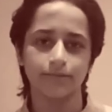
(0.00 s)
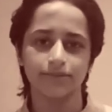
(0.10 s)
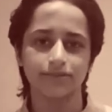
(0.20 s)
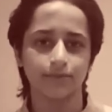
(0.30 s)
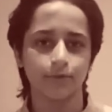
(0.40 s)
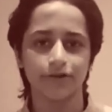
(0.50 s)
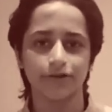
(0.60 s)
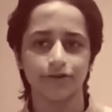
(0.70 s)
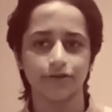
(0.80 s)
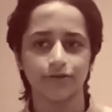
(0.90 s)
someone
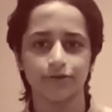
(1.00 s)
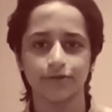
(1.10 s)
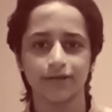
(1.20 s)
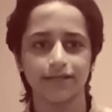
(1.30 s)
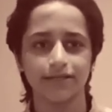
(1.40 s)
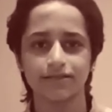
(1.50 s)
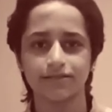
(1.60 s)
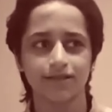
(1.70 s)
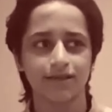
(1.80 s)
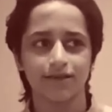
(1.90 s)
who is